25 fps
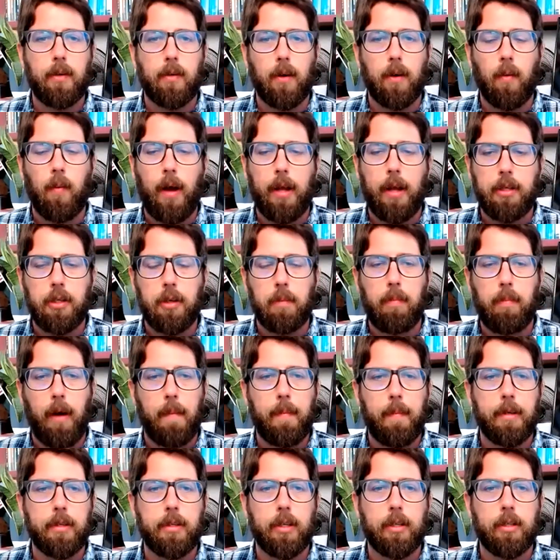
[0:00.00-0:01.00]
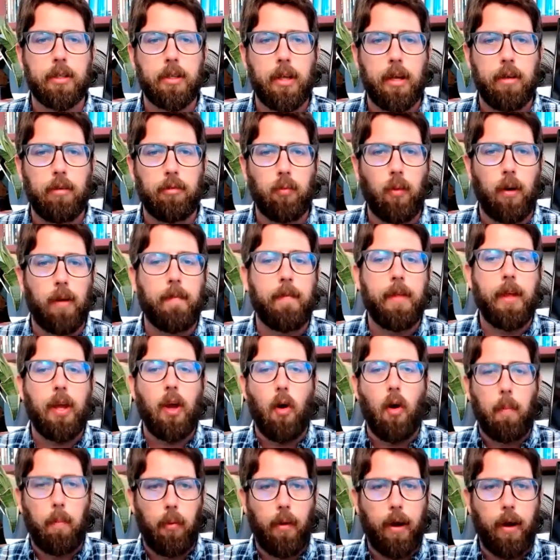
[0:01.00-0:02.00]
or a white supremacist is one of the
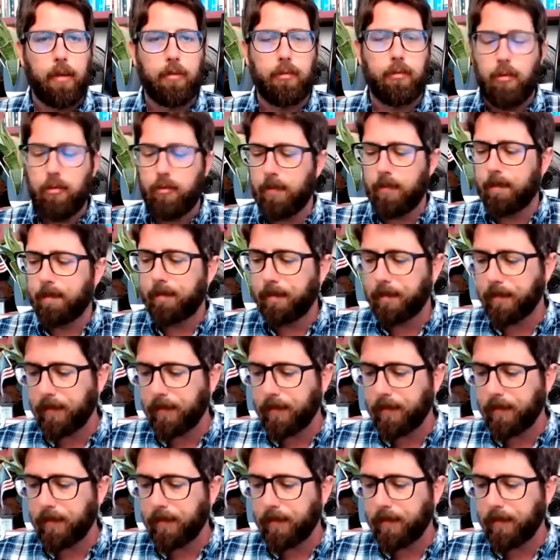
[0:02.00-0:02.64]
oppressors.